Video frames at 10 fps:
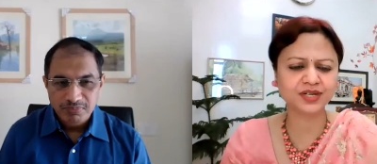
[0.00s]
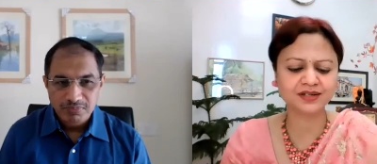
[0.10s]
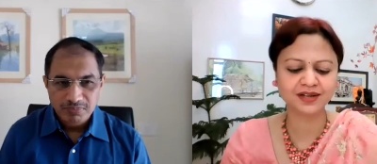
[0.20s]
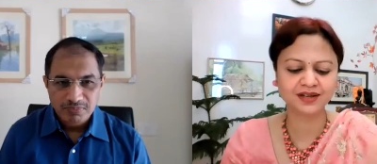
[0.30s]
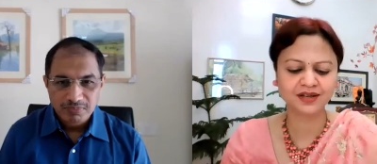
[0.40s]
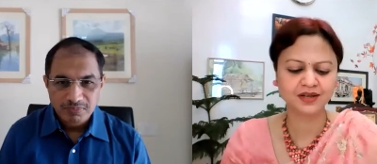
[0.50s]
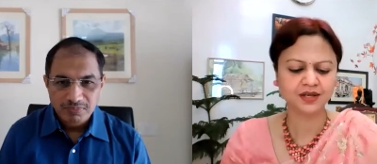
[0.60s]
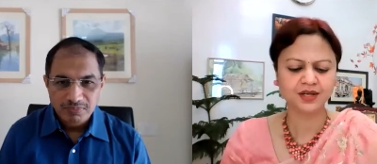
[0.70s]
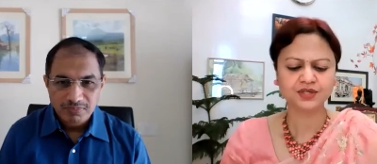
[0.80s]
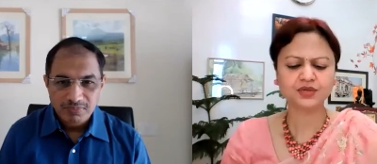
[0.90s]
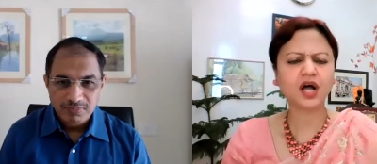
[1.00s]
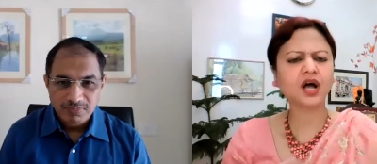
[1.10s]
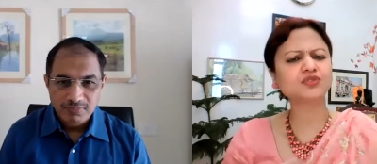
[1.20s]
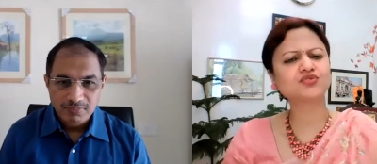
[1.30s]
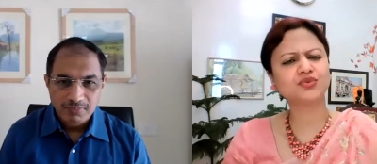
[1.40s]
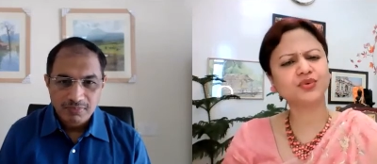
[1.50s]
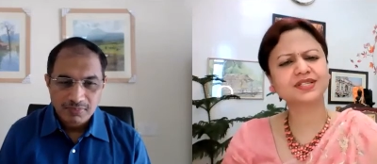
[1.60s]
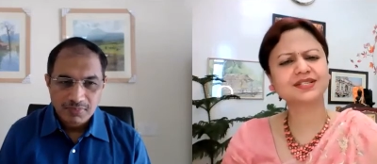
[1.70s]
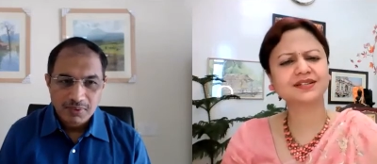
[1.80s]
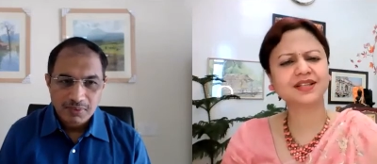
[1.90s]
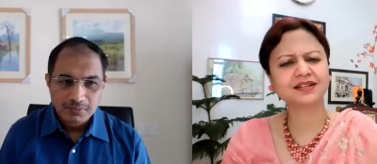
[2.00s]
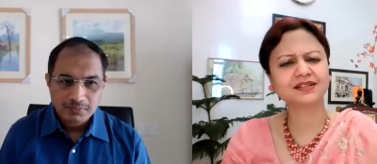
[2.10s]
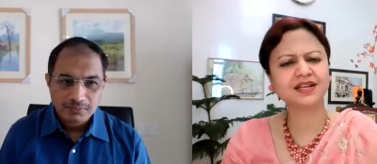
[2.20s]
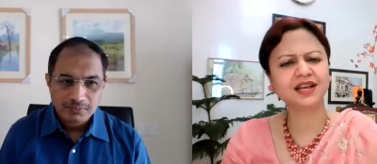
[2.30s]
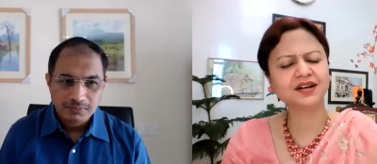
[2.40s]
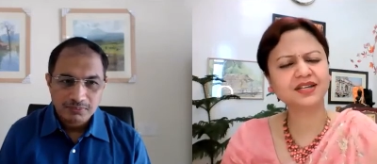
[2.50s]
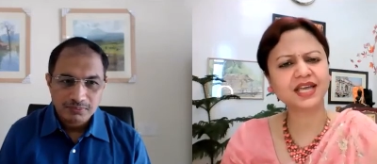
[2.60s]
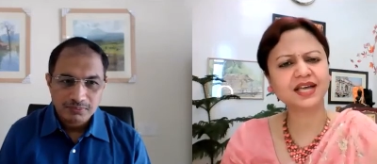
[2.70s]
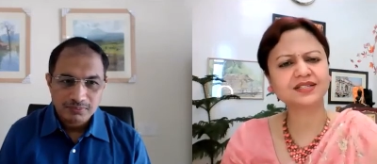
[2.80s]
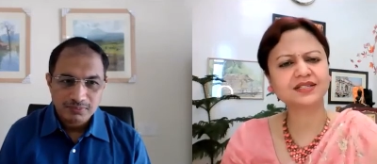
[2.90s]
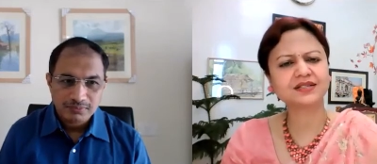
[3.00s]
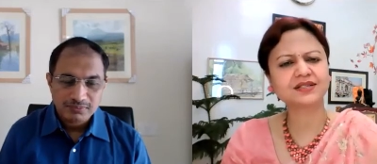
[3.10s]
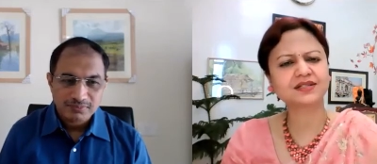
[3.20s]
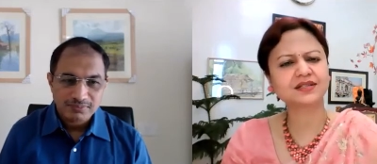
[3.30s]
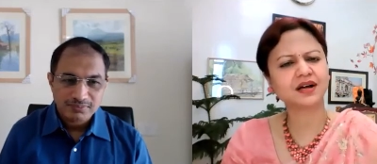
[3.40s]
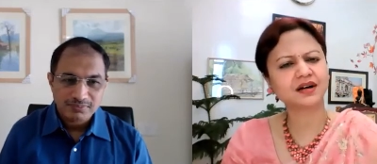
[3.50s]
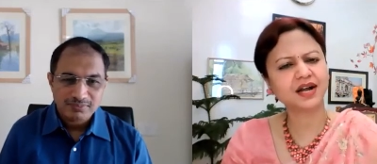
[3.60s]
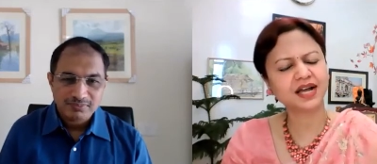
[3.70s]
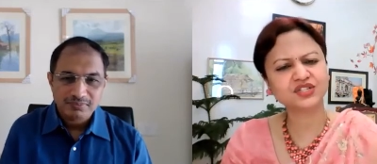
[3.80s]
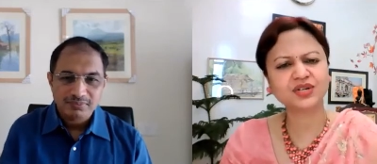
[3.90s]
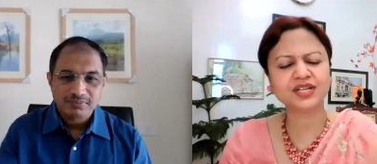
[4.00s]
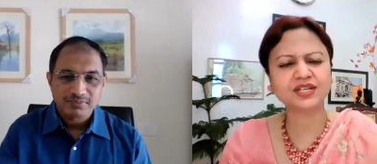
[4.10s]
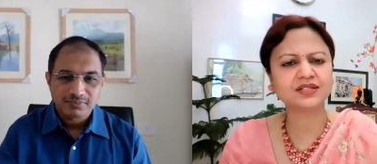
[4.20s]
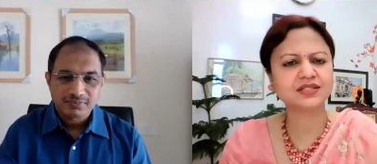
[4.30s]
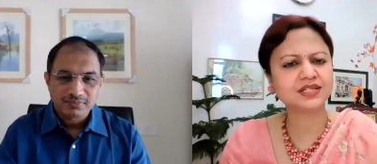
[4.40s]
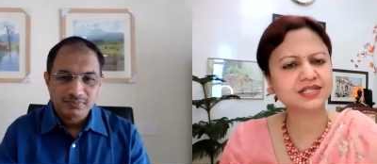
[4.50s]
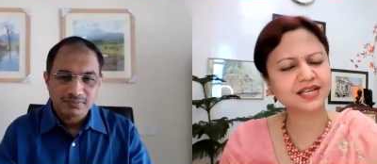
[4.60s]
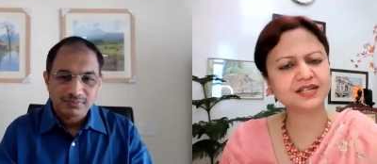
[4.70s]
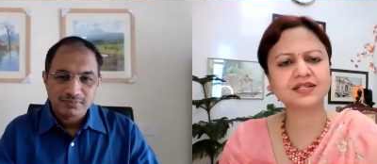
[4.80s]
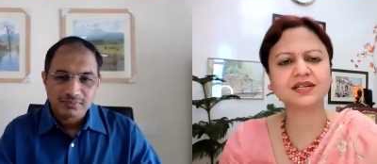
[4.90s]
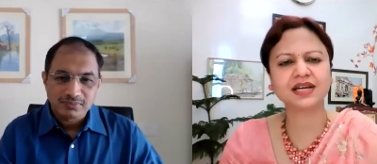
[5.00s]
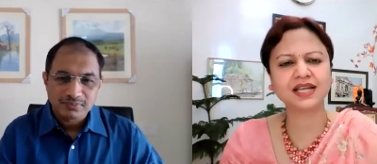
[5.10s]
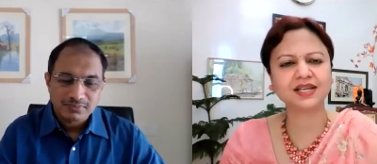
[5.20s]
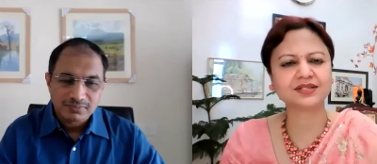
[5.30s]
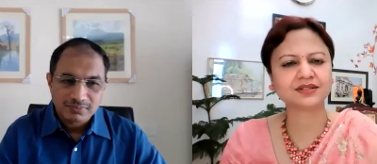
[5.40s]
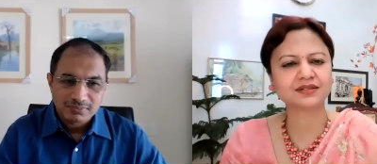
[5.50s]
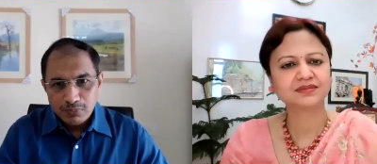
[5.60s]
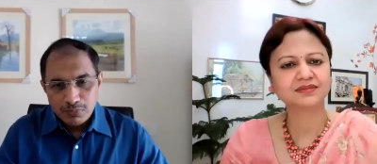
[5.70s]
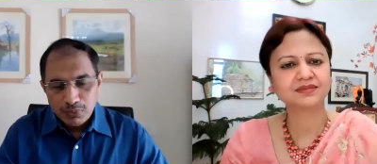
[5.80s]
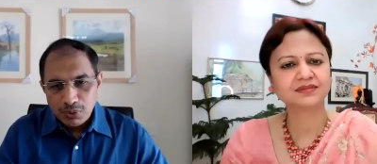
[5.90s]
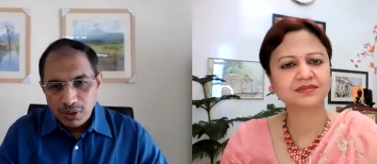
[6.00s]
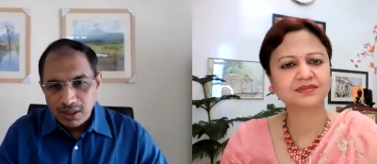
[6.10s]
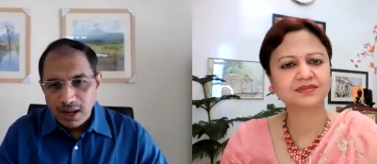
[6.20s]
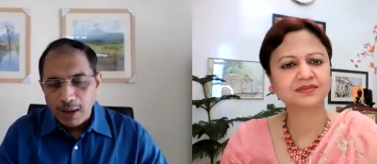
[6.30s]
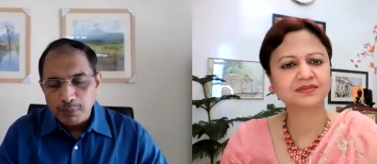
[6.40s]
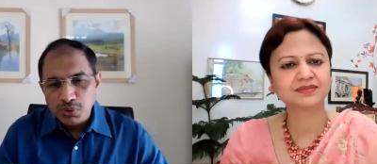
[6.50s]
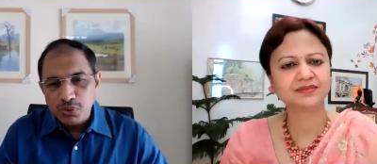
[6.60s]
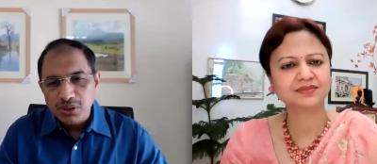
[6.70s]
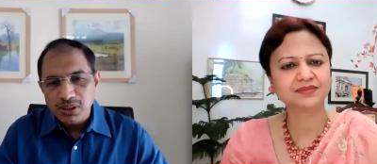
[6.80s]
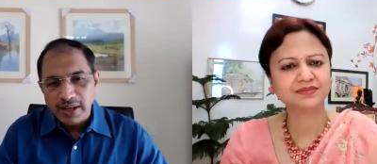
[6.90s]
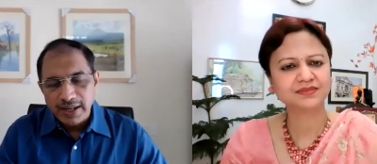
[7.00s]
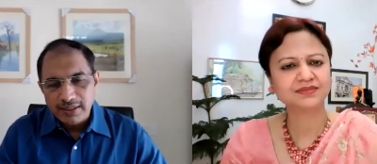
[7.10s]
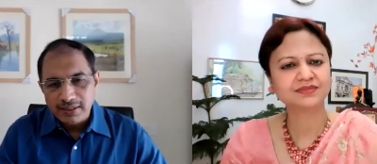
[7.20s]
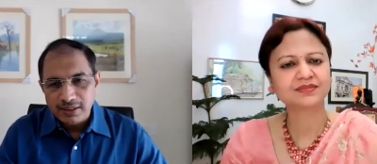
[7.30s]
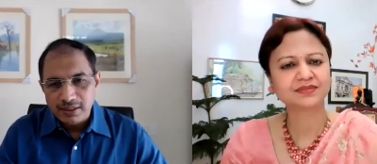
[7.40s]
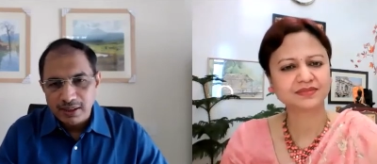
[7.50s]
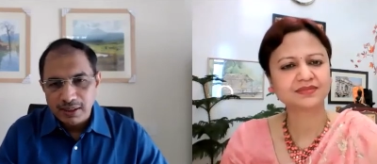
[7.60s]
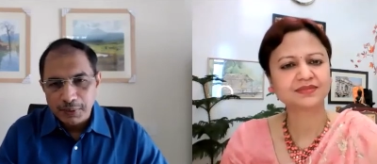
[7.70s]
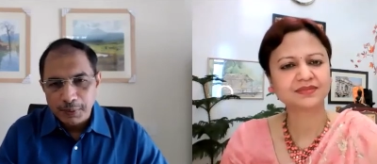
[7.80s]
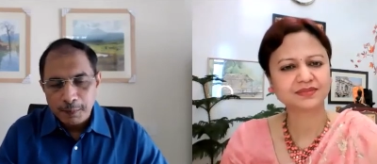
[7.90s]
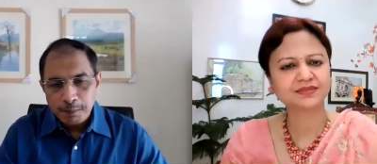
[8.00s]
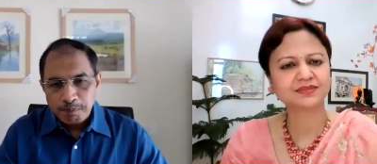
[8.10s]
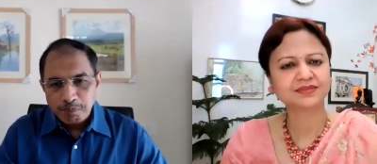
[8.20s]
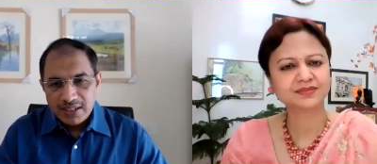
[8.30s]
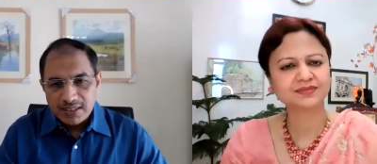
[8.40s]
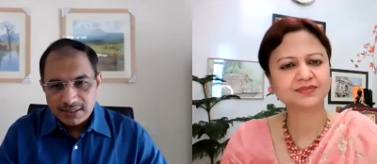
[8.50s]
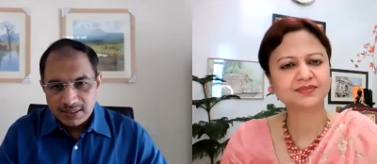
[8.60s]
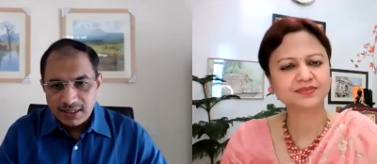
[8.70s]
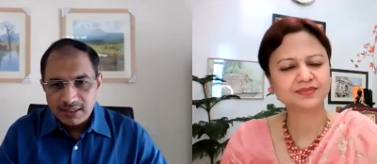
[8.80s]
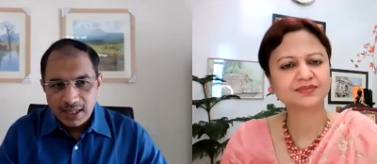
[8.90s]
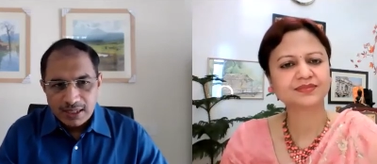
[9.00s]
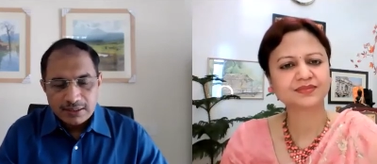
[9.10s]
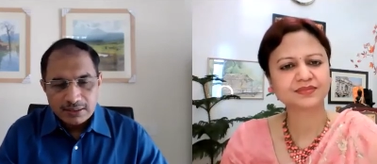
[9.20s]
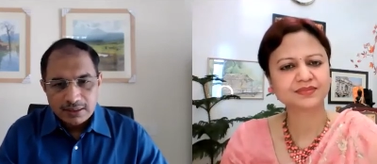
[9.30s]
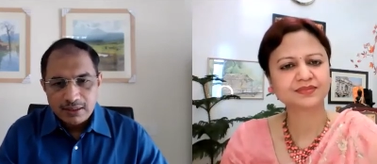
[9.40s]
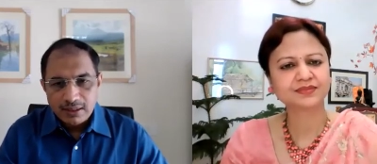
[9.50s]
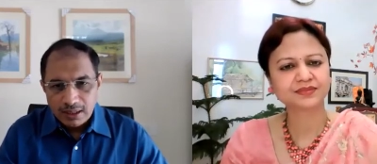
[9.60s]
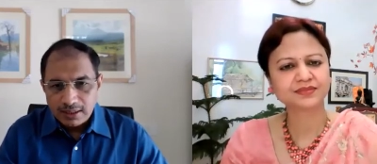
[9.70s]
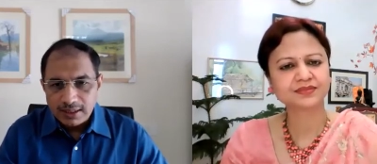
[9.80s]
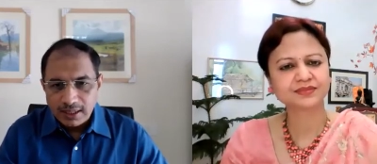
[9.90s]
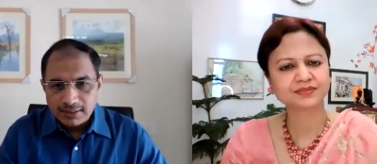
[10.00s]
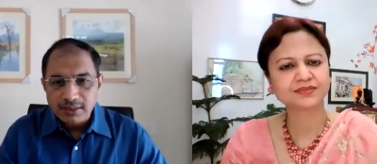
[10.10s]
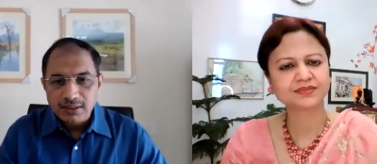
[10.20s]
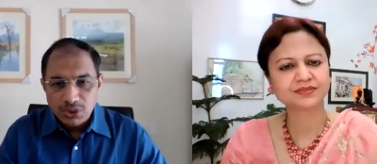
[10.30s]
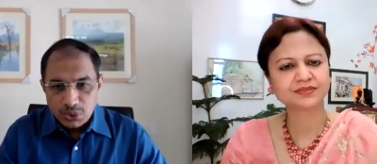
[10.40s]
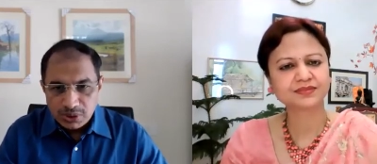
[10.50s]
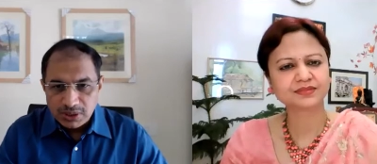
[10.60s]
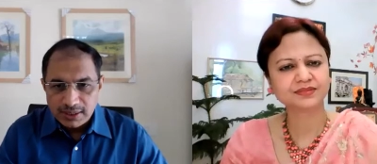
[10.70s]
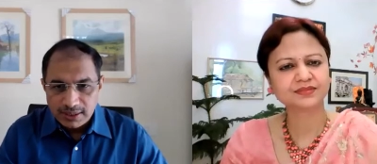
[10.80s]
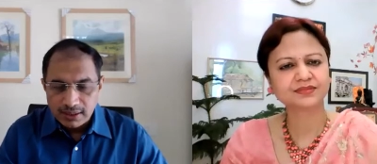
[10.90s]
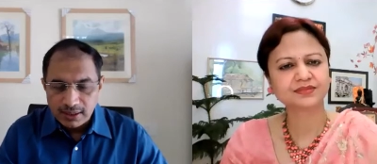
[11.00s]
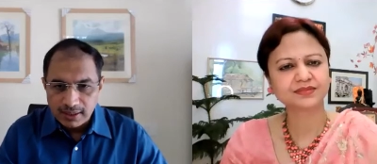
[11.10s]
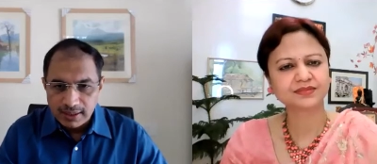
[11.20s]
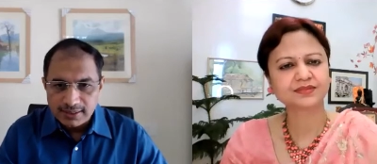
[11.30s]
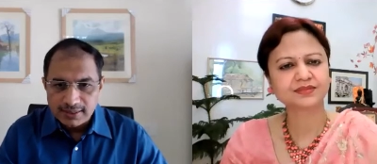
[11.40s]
Speaker 1: it. So, how true is it that the lung cancers are actually detected late?
Speaker 2: You are absolutely right, uh, uh no, in saying that uh, lung cancer usually uh, gets